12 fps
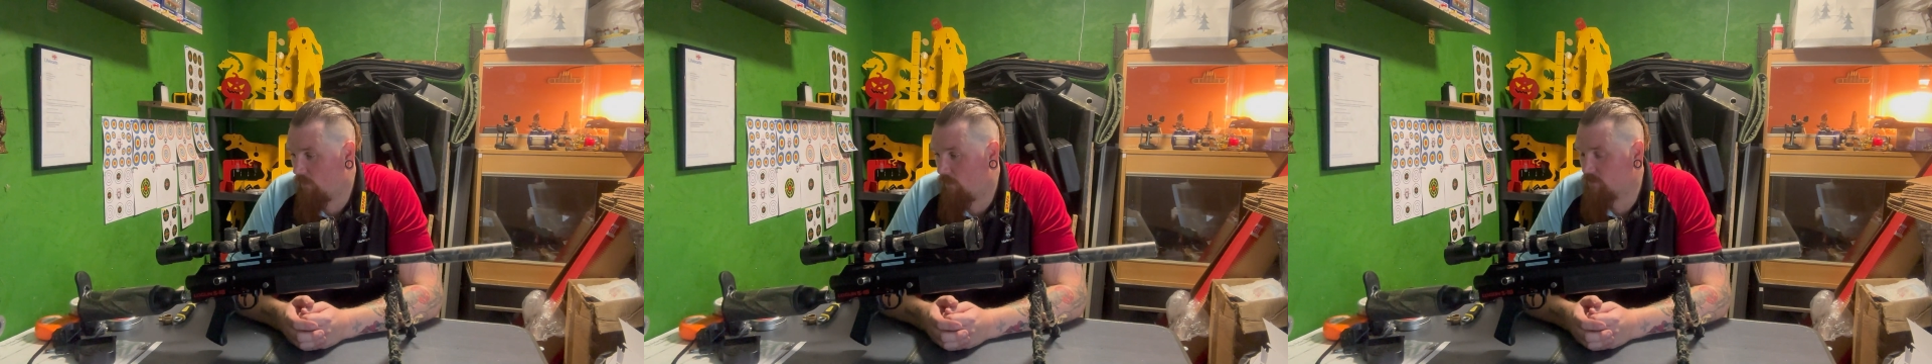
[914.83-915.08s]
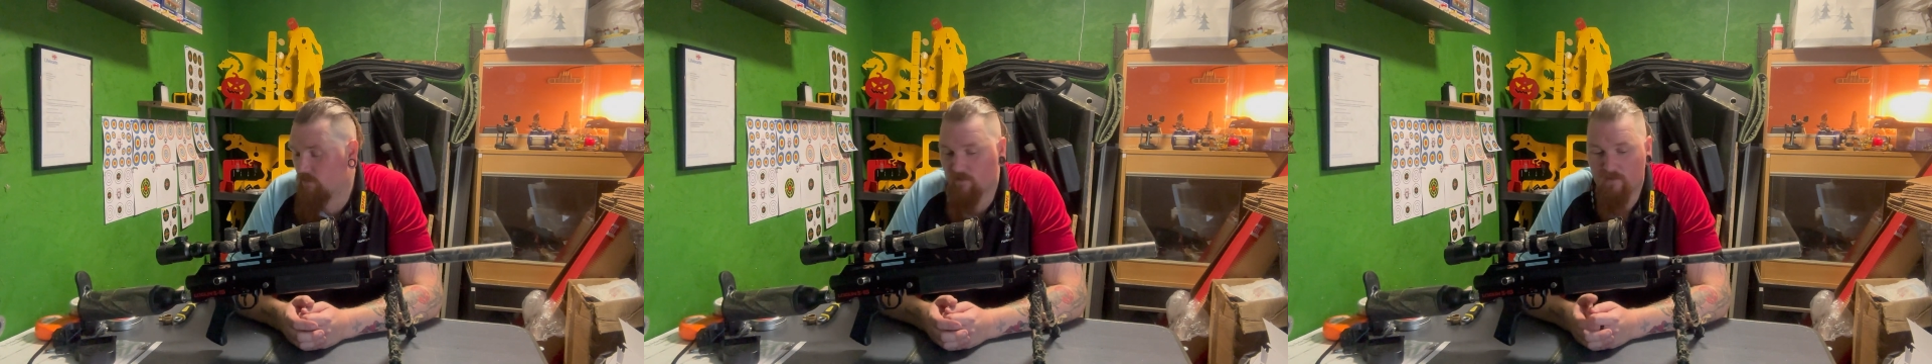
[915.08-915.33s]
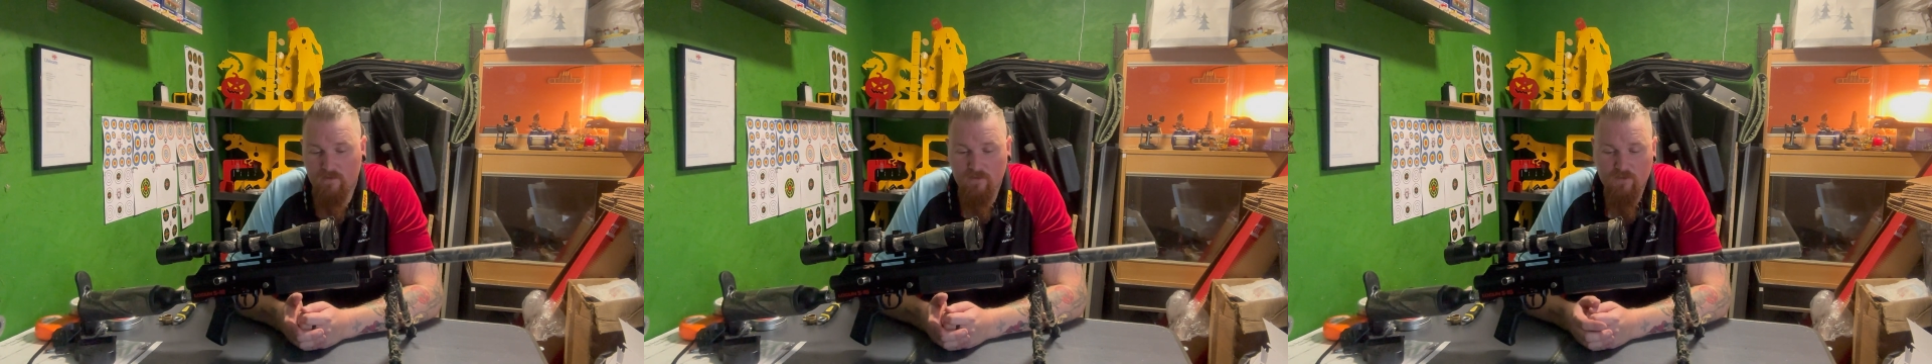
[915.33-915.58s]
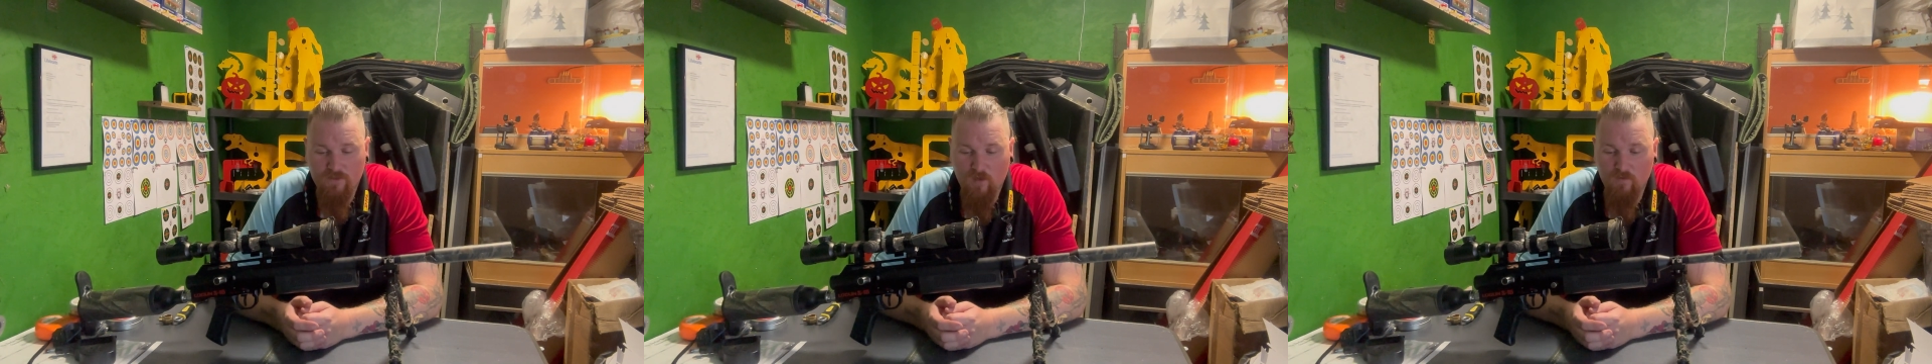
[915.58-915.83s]
So this is
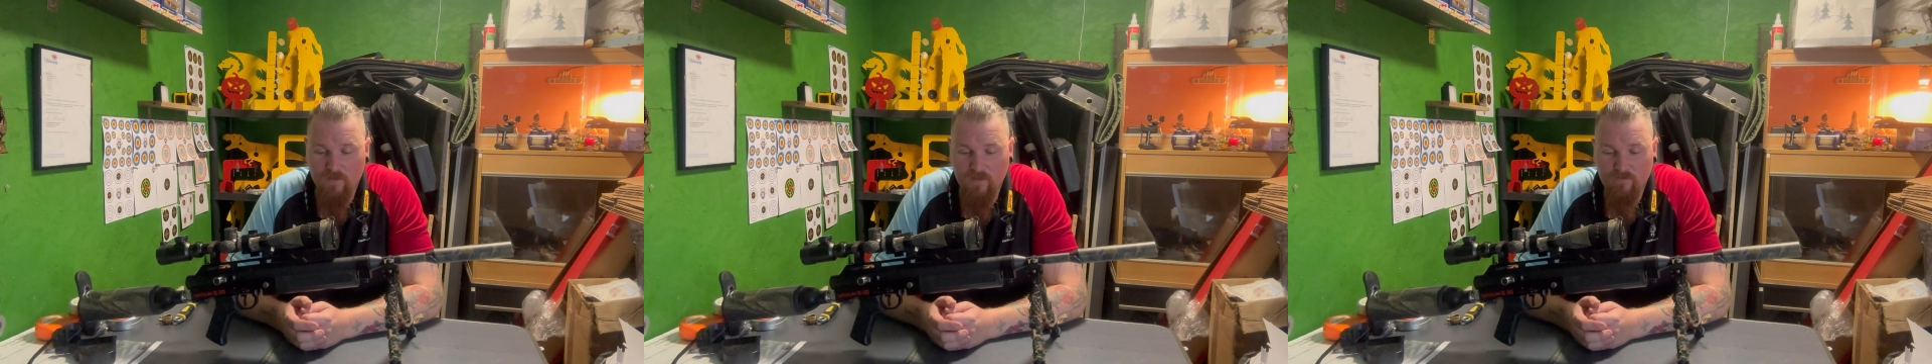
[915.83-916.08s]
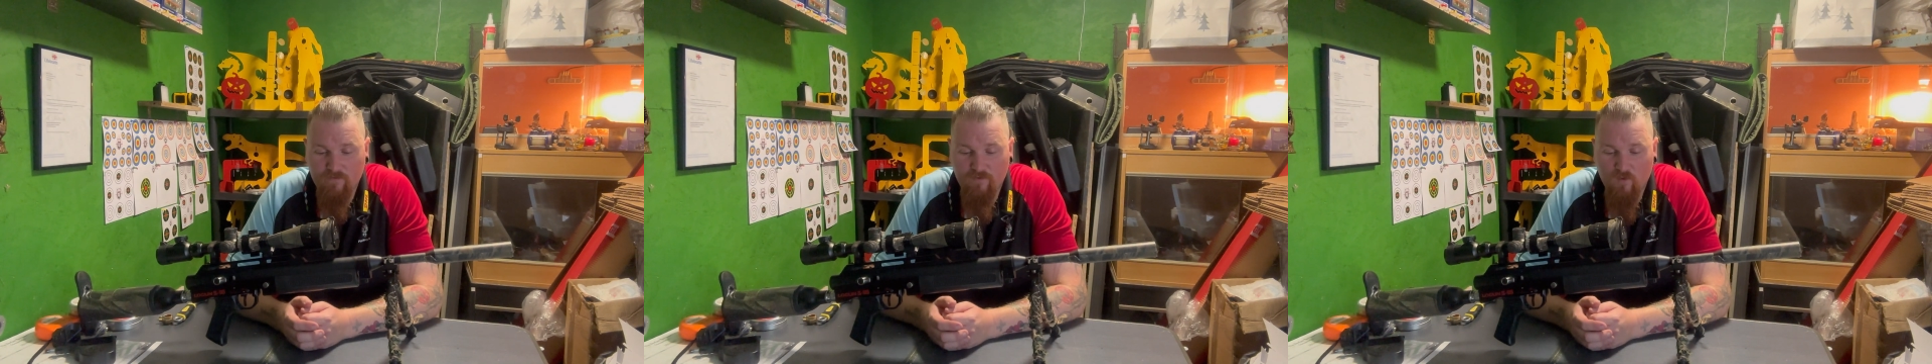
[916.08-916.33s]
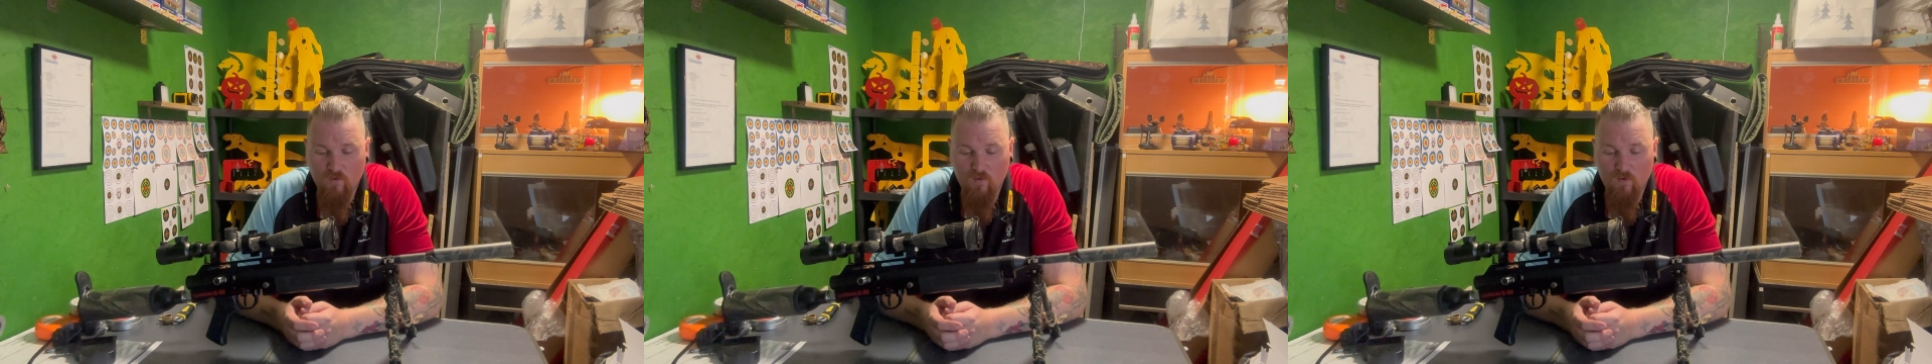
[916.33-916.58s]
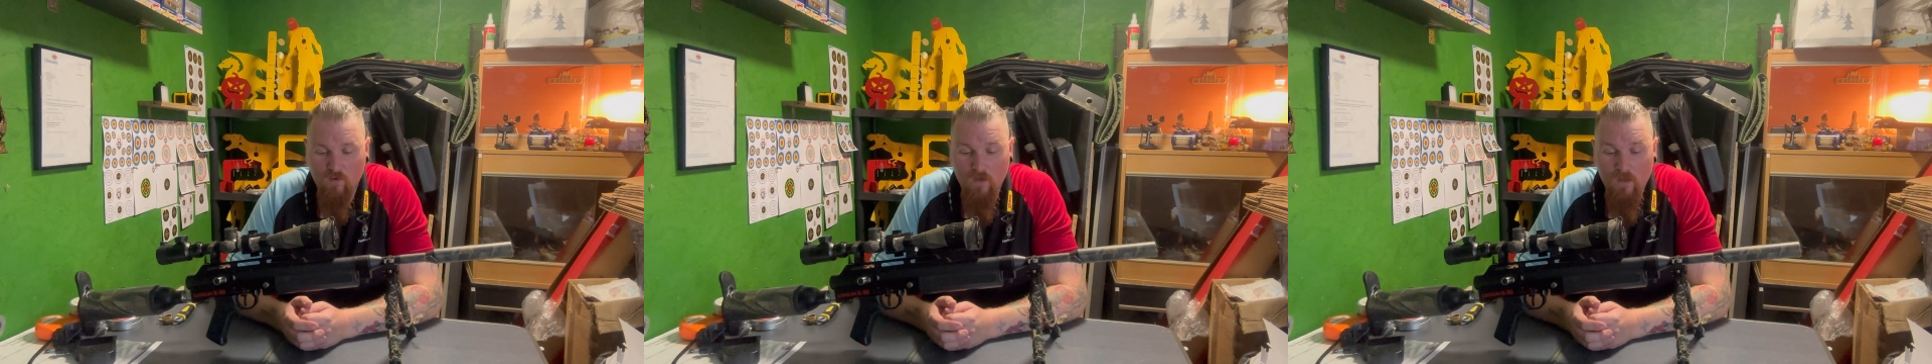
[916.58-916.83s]
scoped in for,